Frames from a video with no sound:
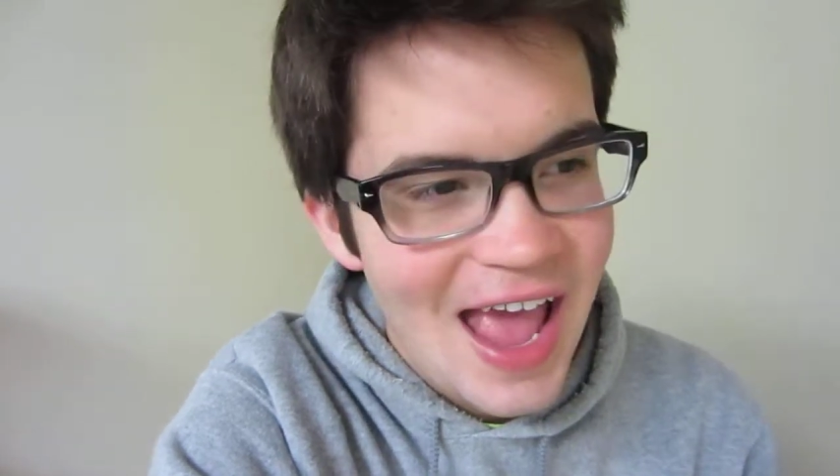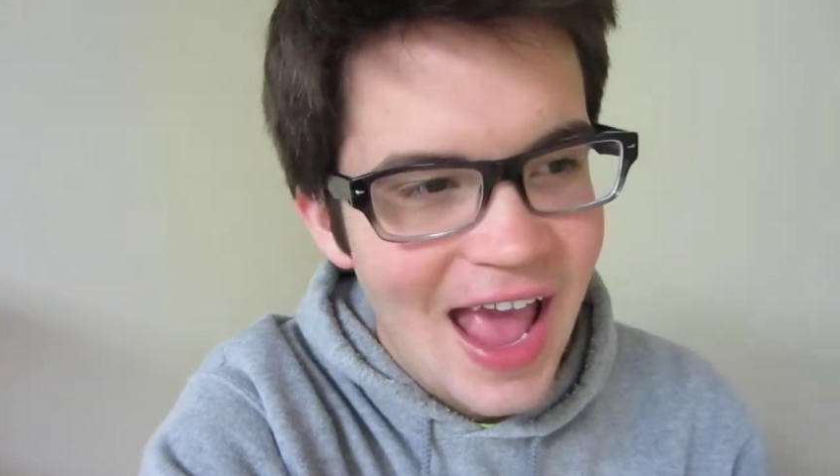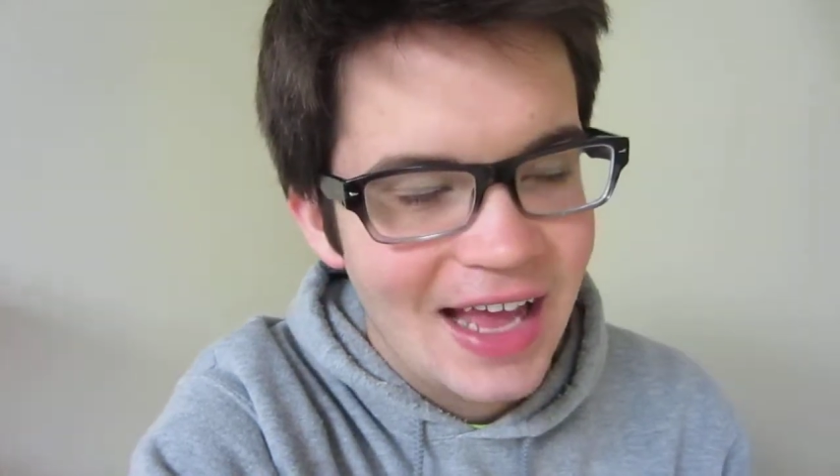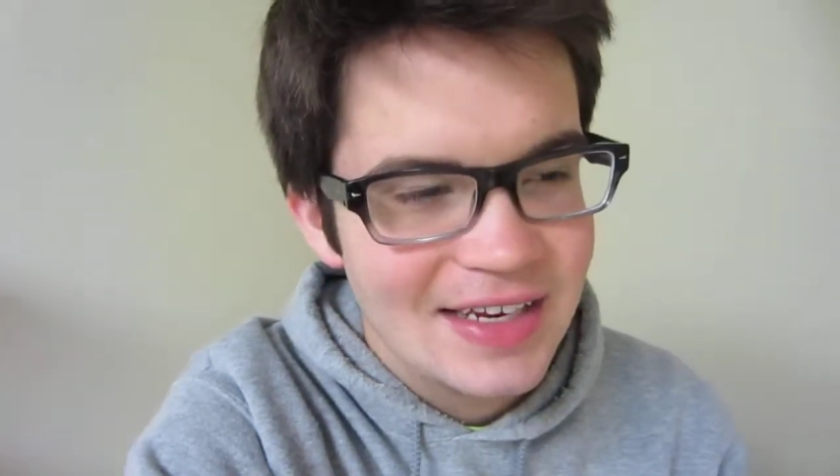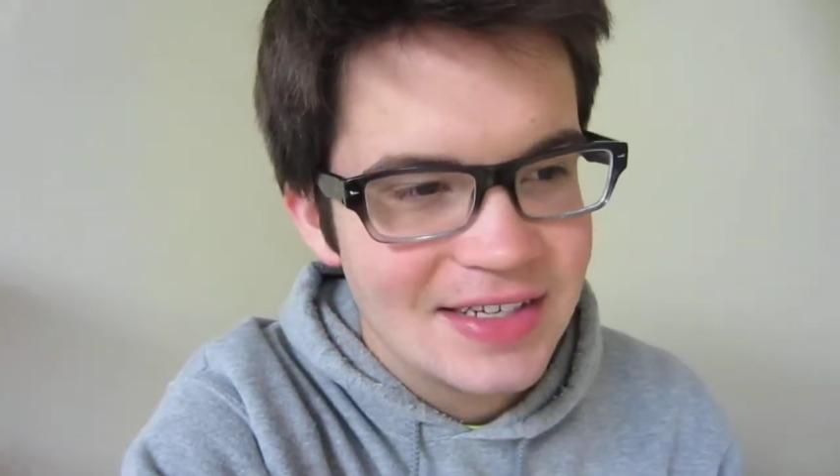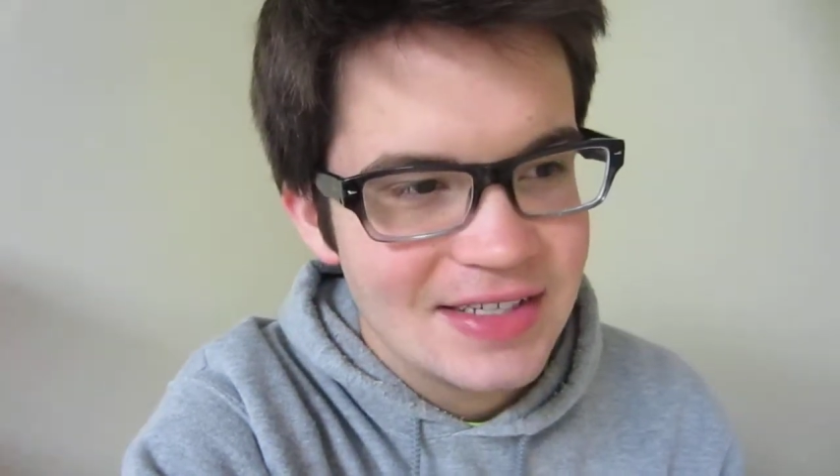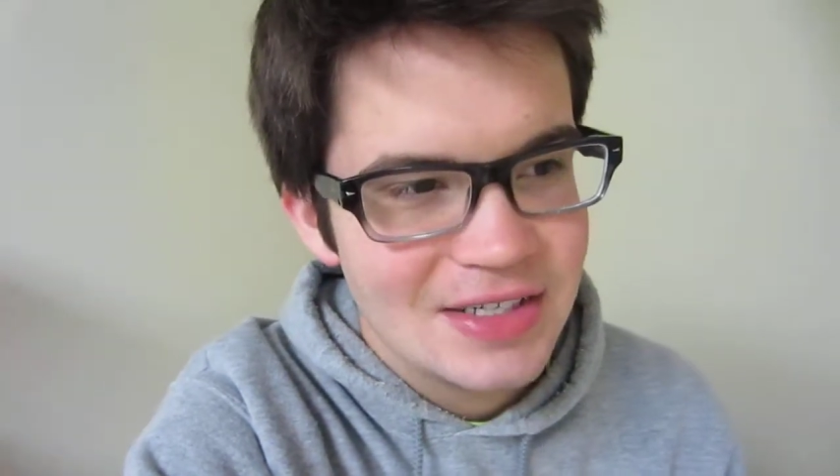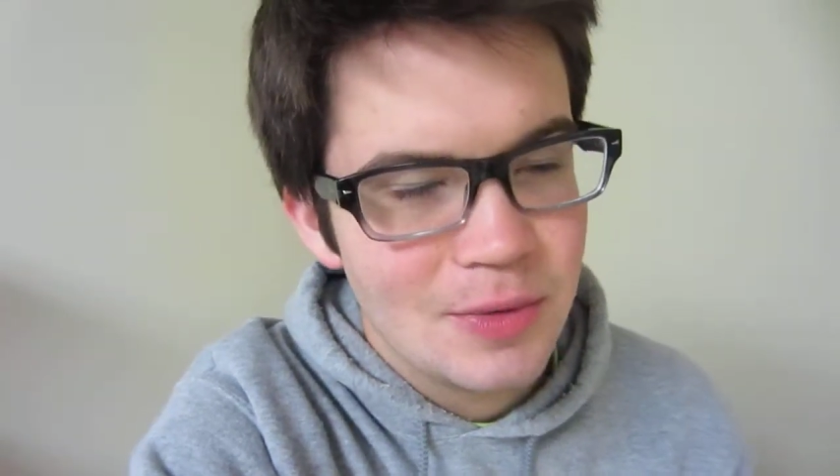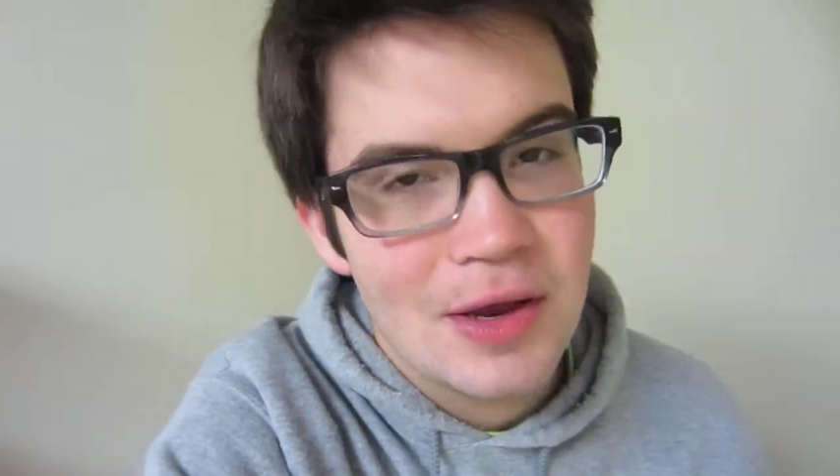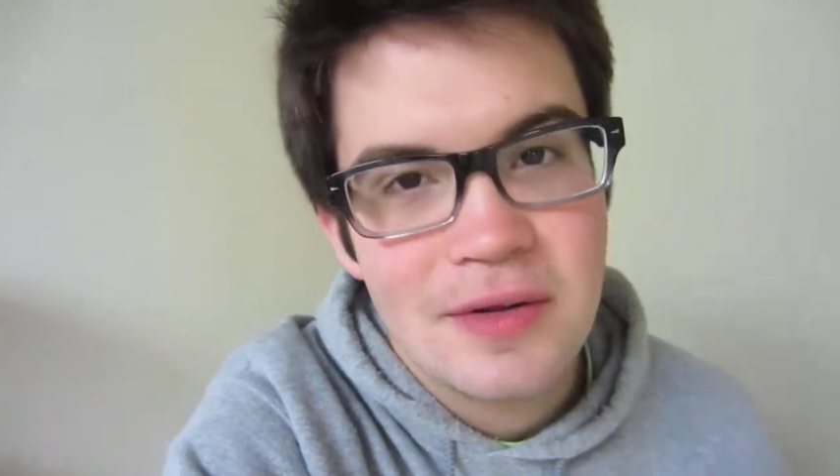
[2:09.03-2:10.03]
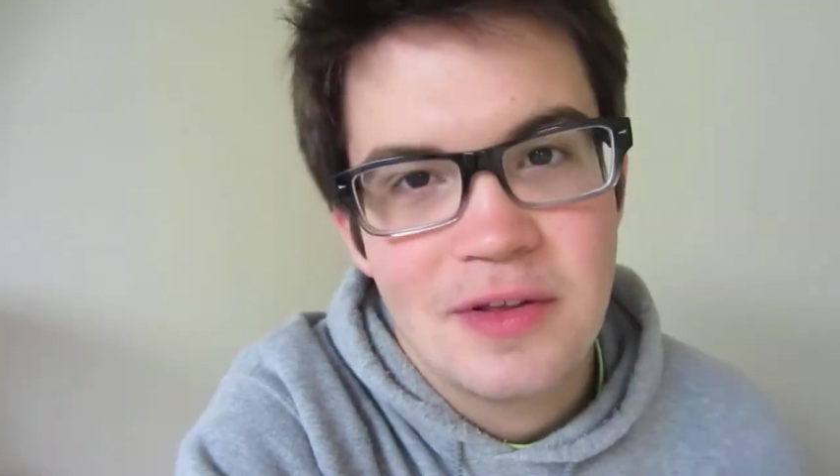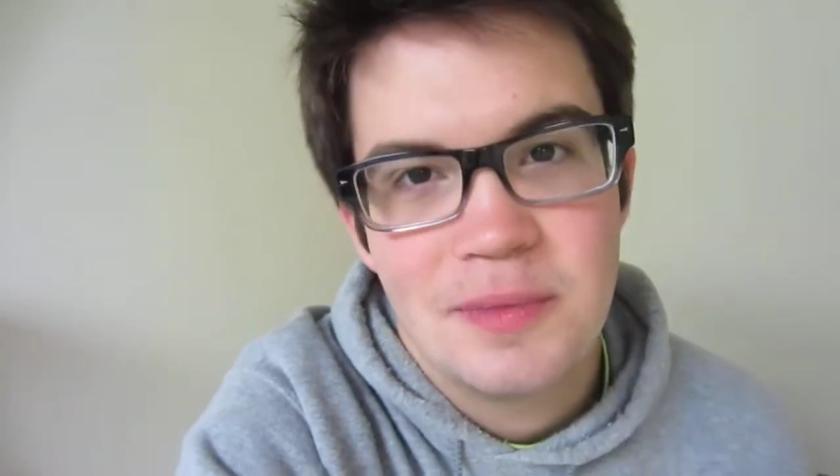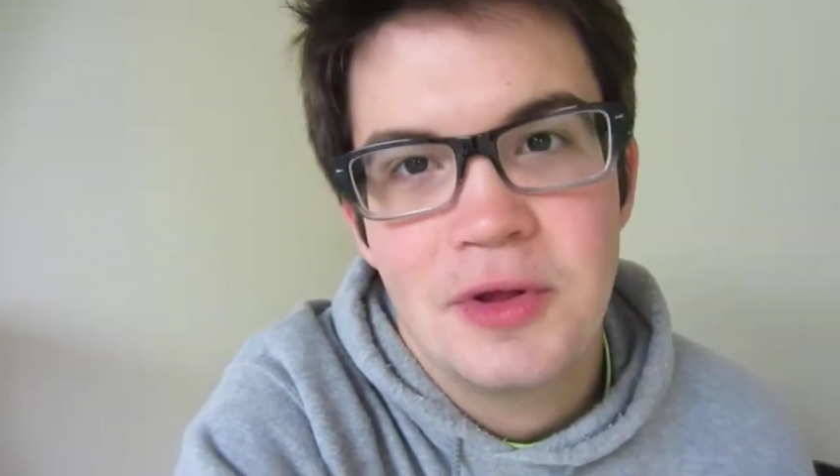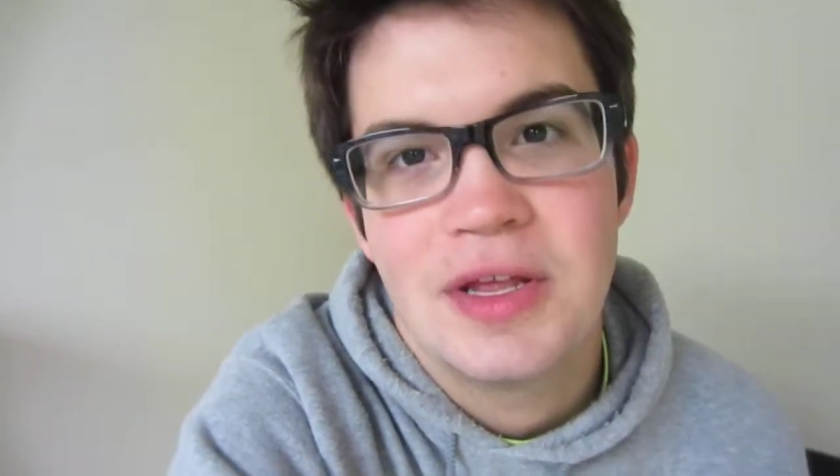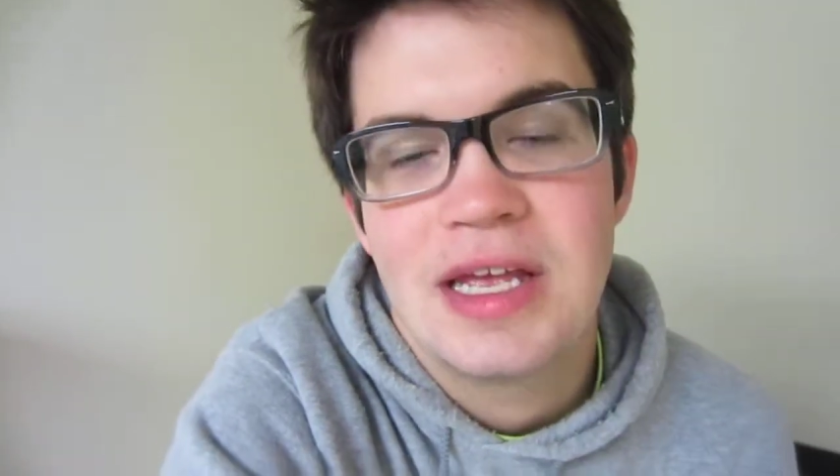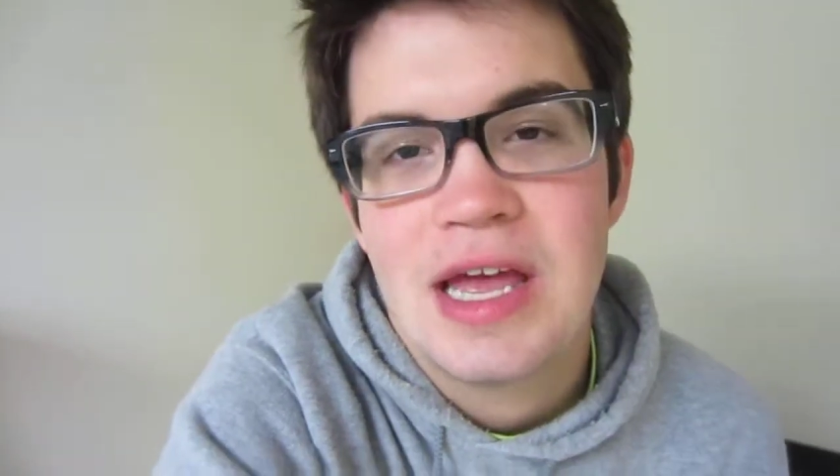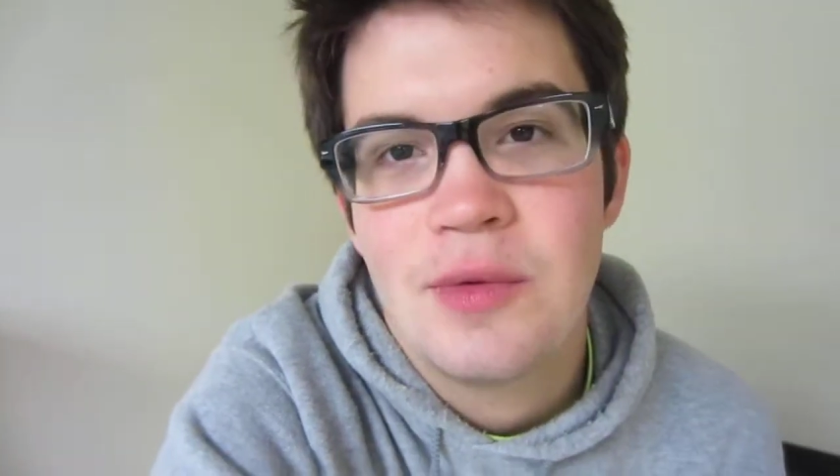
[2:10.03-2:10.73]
And so we go to this building